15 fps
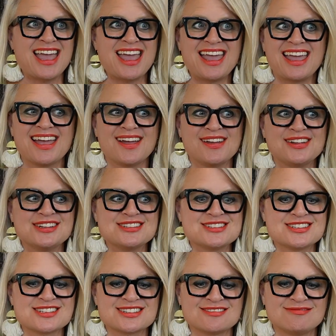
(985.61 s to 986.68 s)

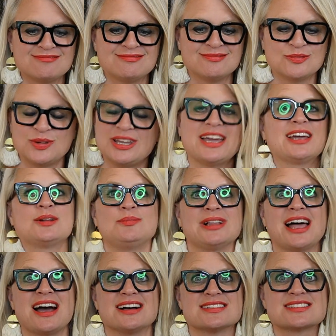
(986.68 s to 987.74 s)
and we had a
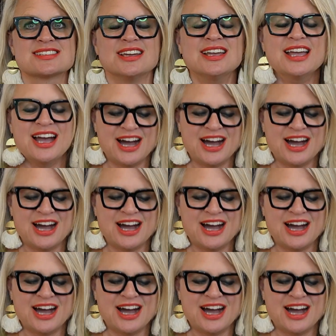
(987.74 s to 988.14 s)
blast.